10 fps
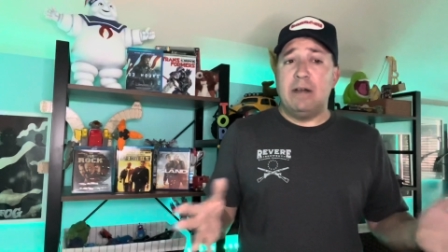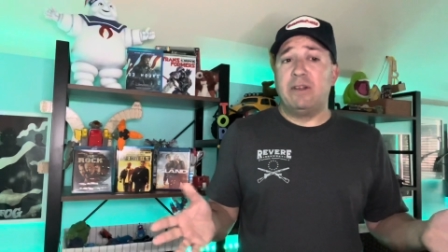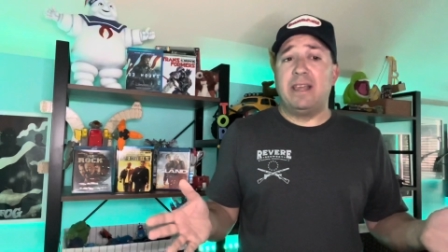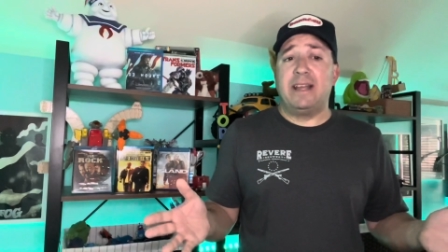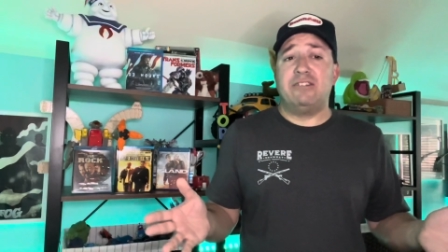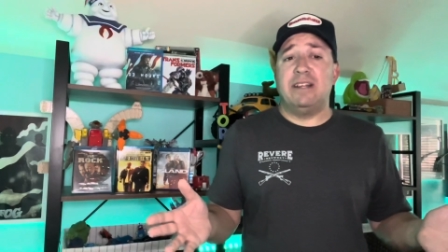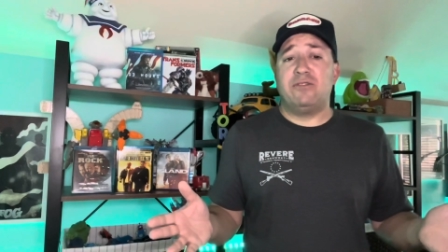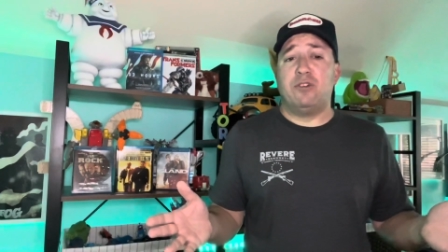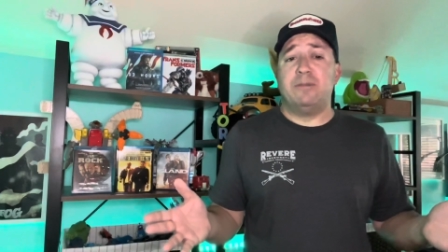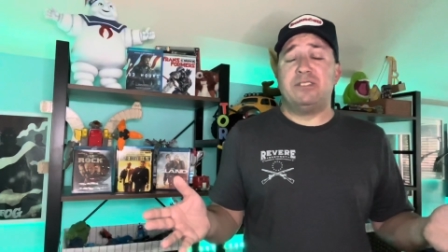I really like
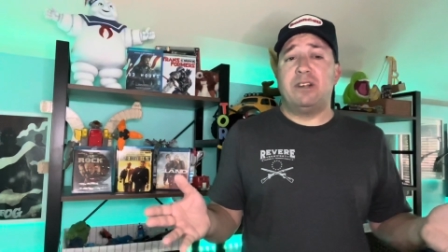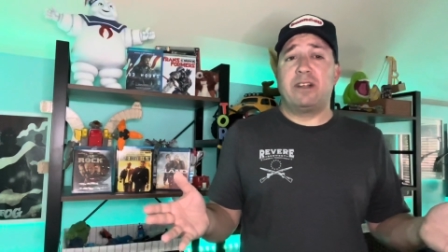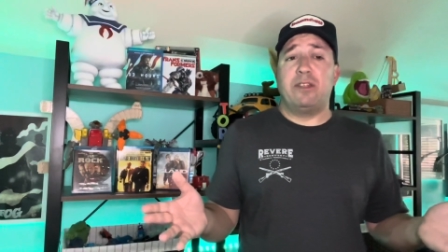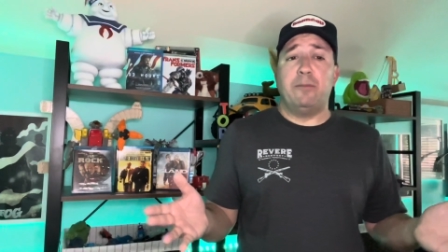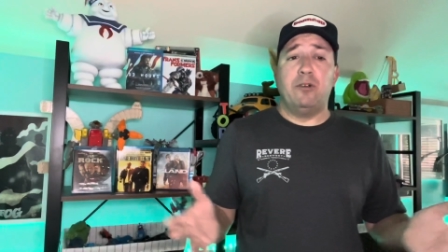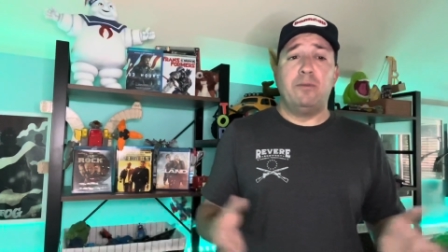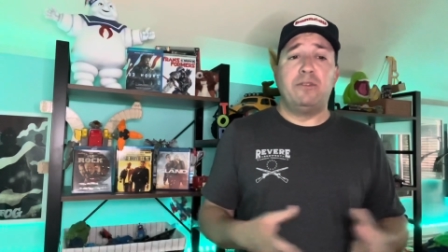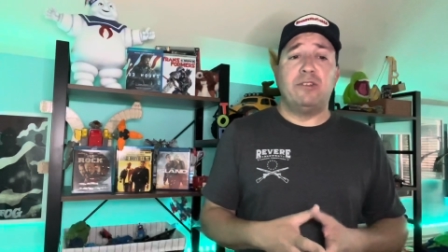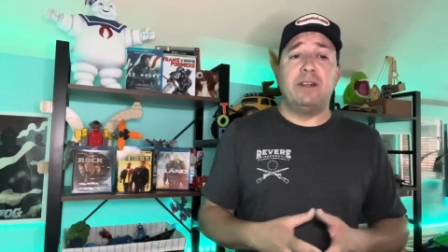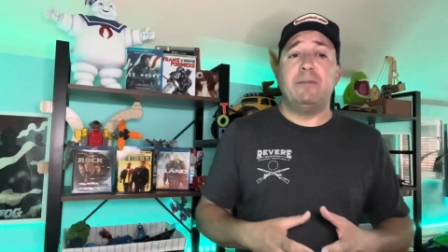Transformers Dark of the Moon.
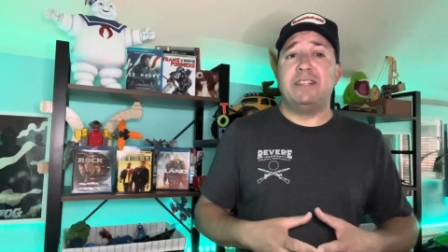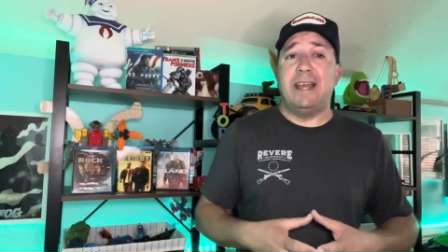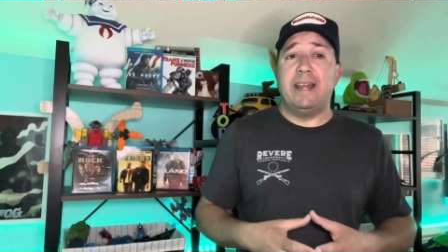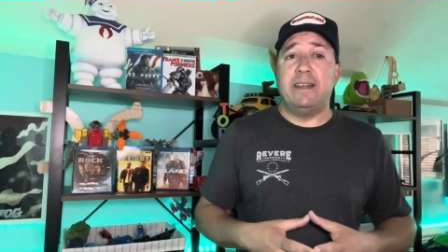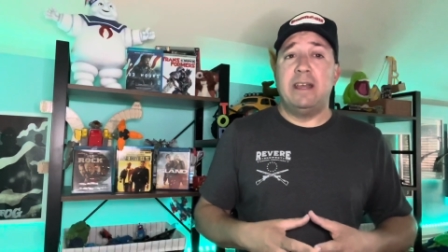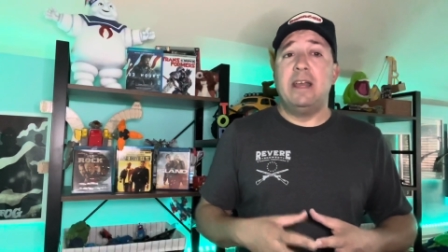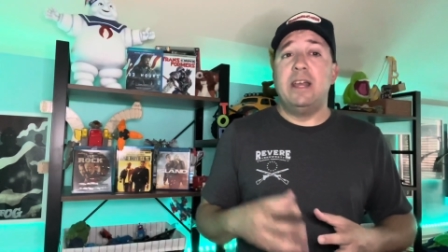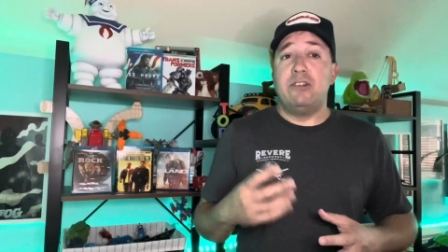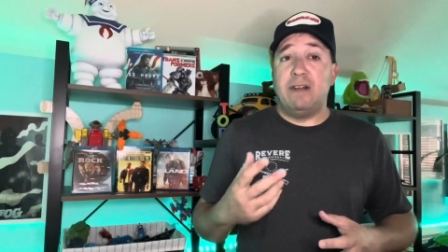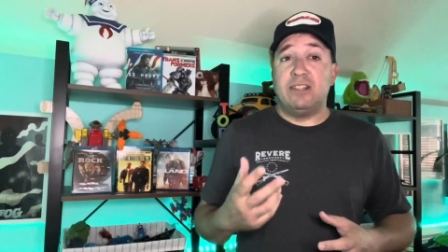So at number 10,
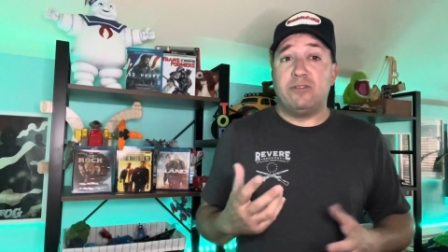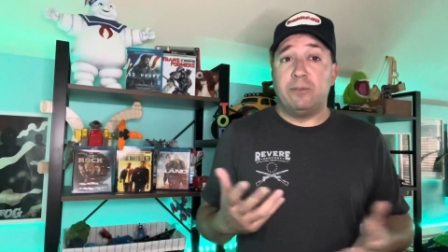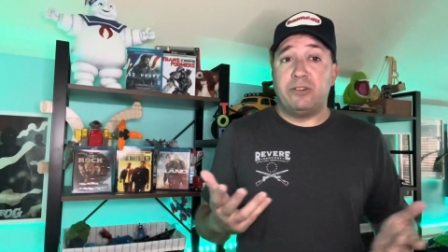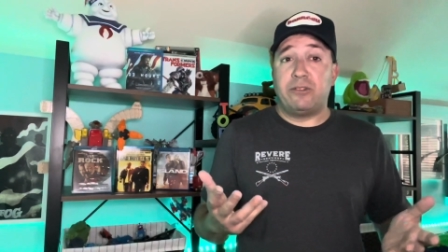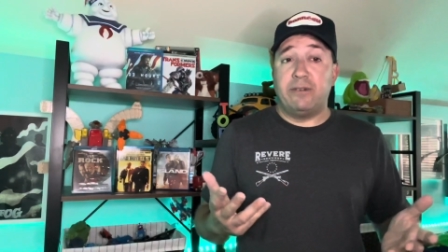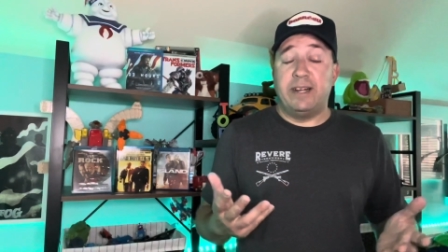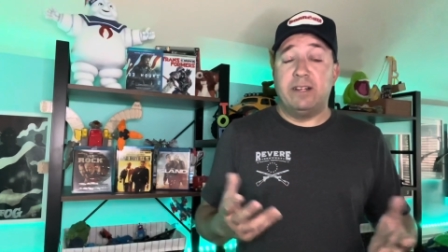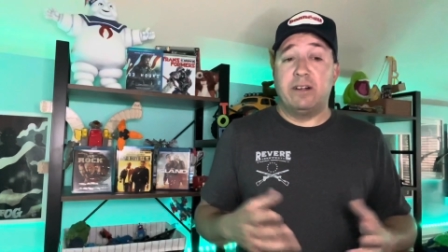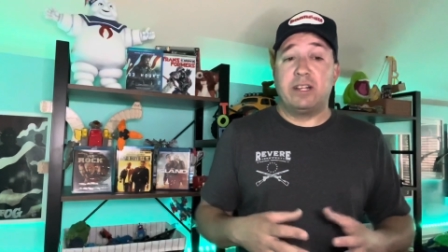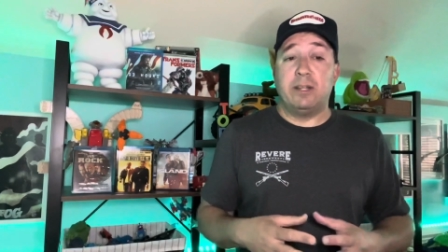Transformers 3,
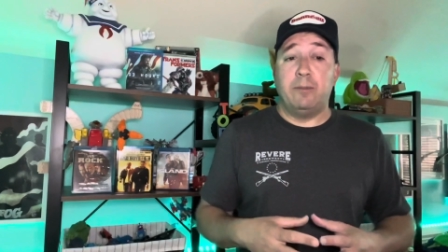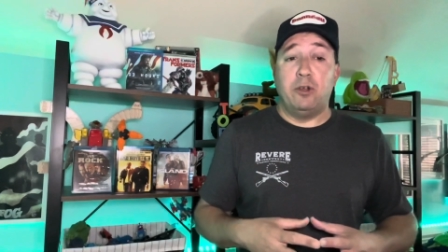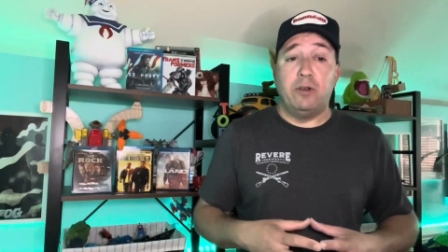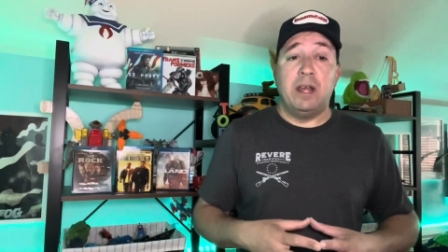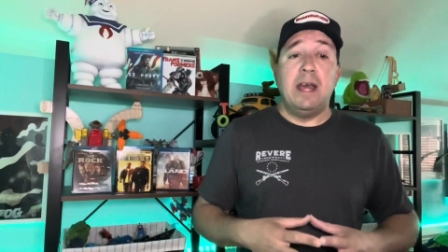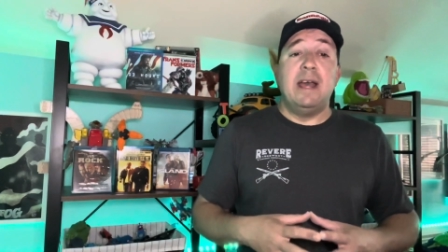Dark of the Moon.